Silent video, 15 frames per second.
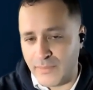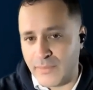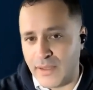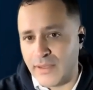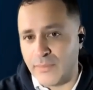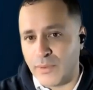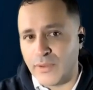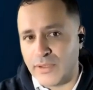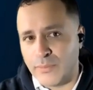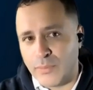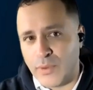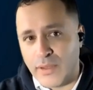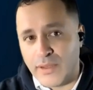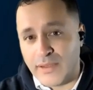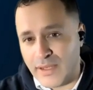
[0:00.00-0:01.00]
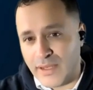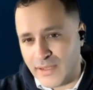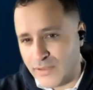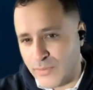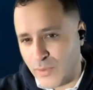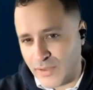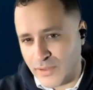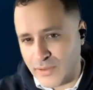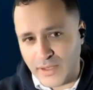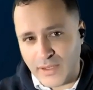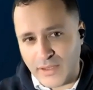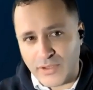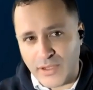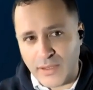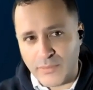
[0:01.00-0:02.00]
but the most important thing is what you can
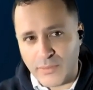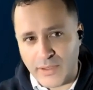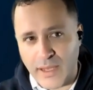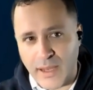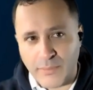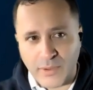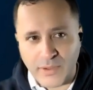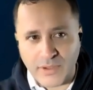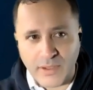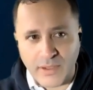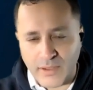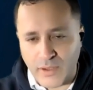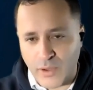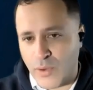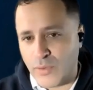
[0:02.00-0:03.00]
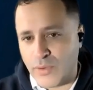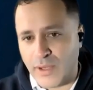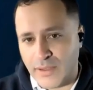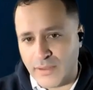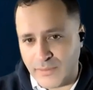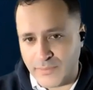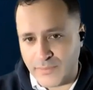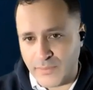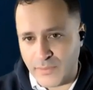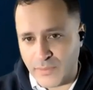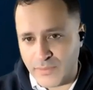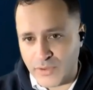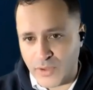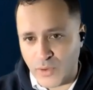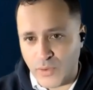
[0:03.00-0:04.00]
achieve with that person in the long run.
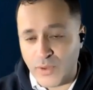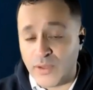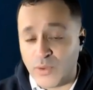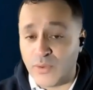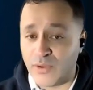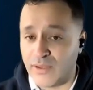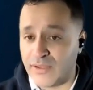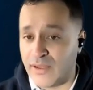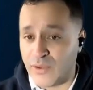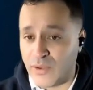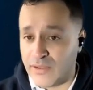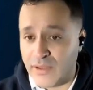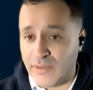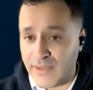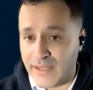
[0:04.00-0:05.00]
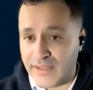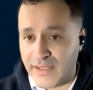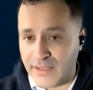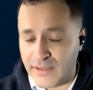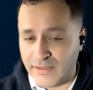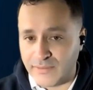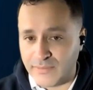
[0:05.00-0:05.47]
So a donor is a long-term asset.